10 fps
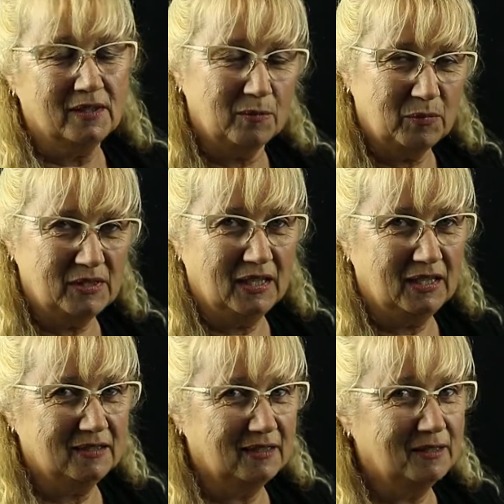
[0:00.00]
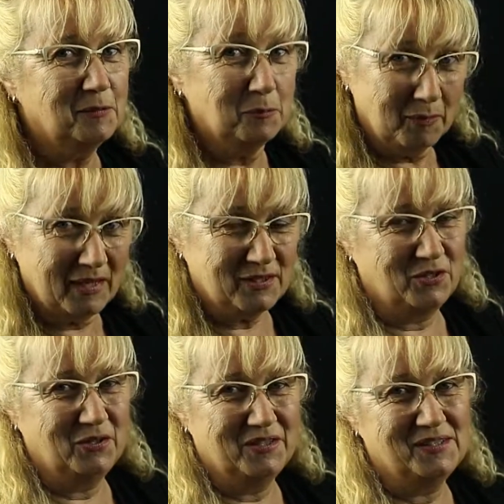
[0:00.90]
in particular my
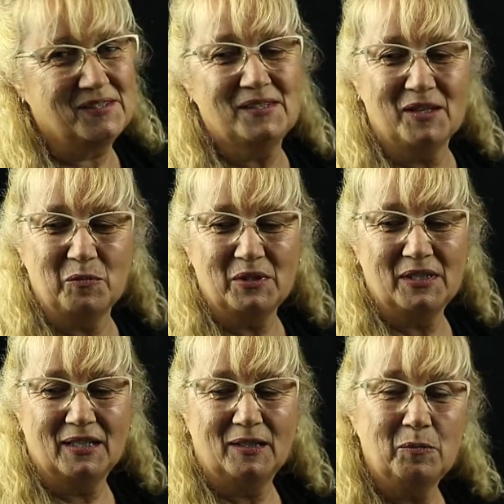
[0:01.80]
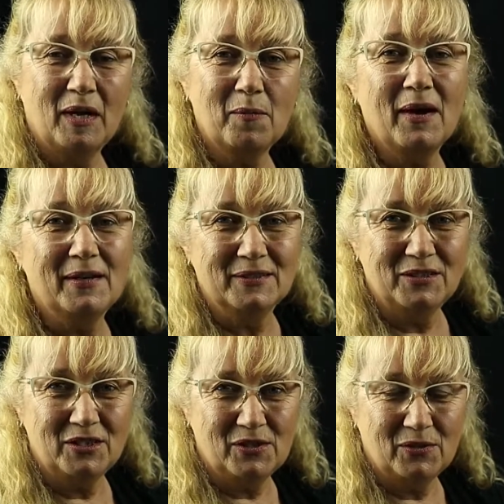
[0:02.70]

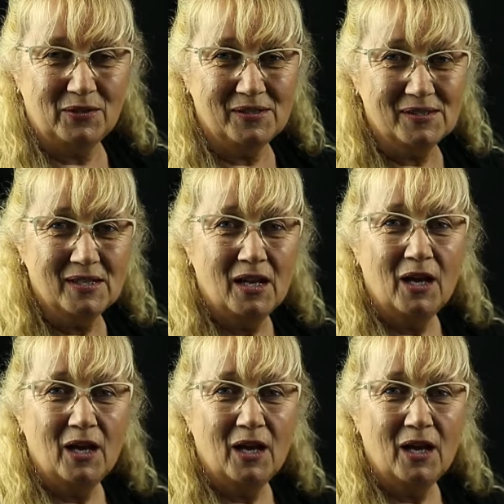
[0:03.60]
biology students,